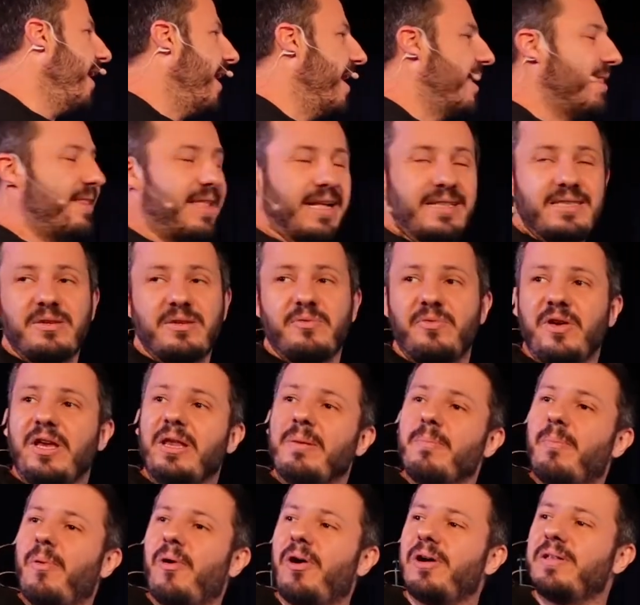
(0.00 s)
And that's a
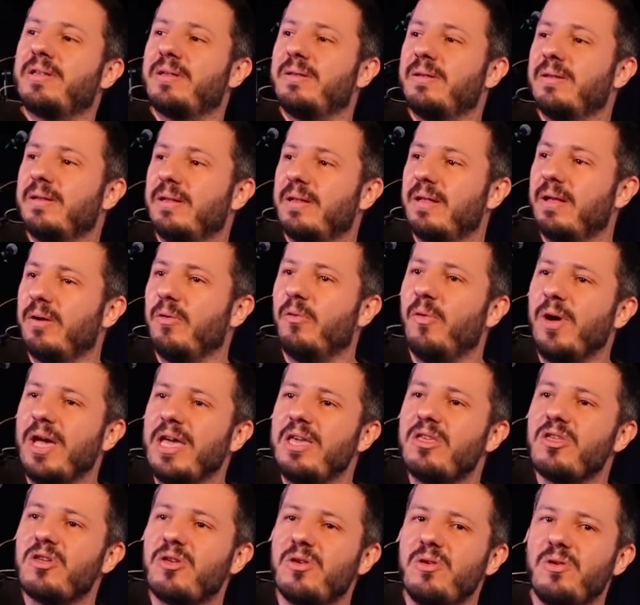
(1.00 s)
really important
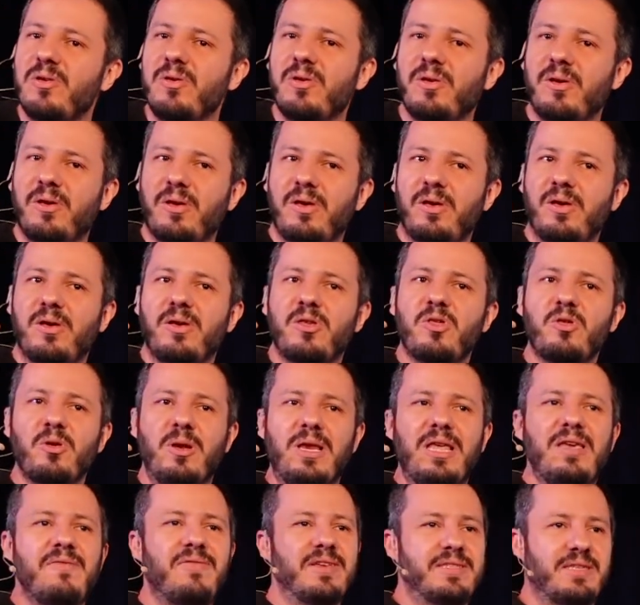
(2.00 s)
way to
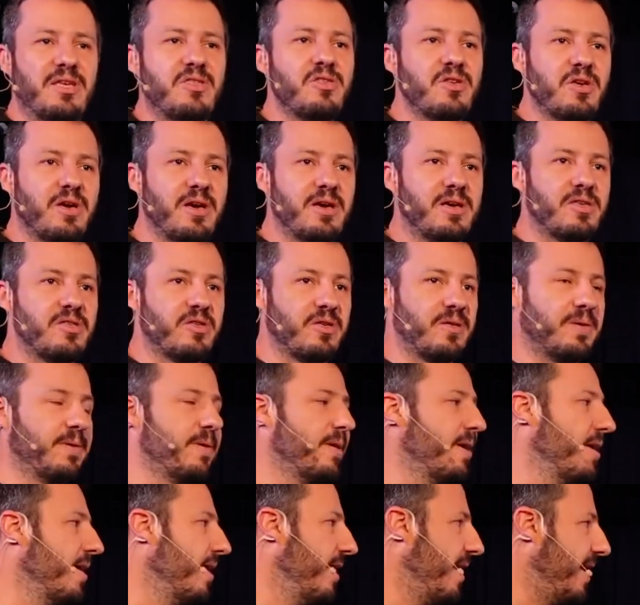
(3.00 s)
live as a church.
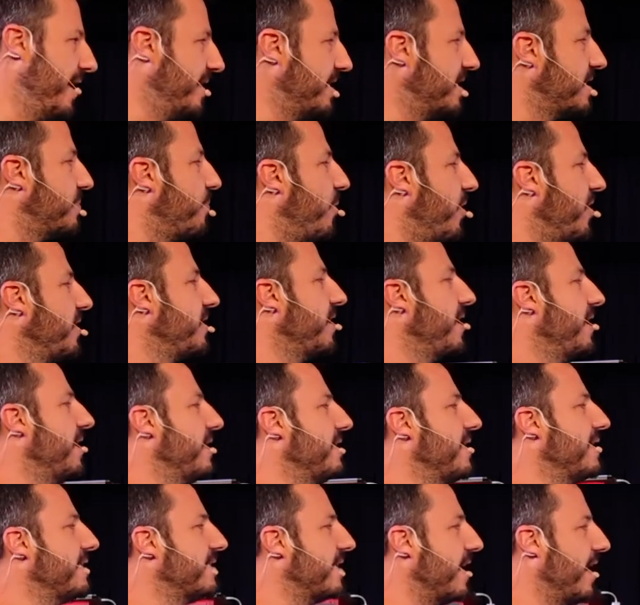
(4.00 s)
At this point
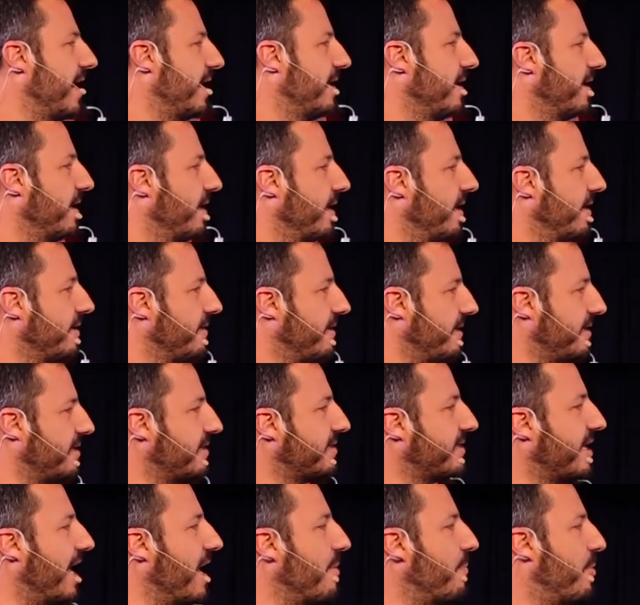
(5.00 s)
here, they said the
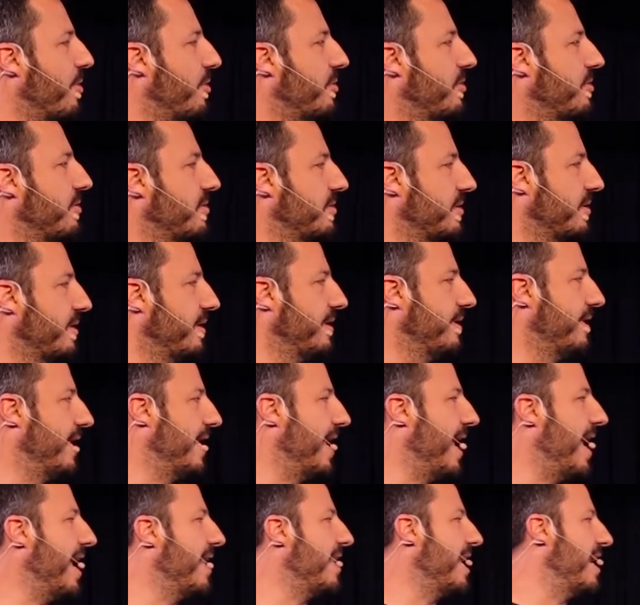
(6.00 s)
disciples,
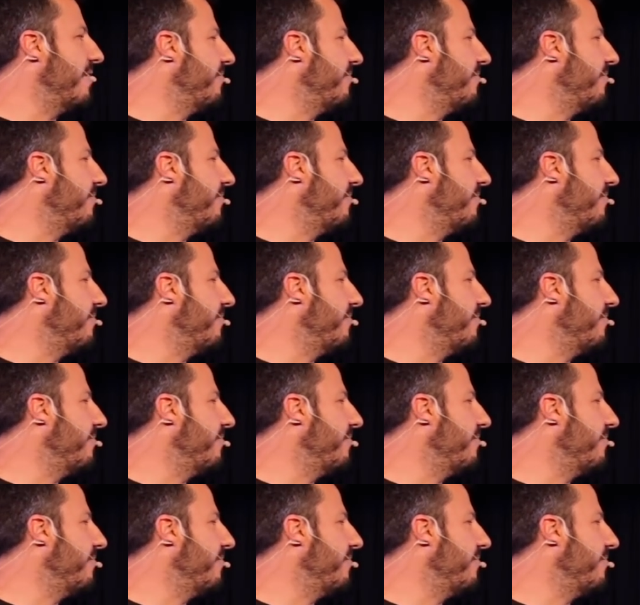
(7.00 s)
they had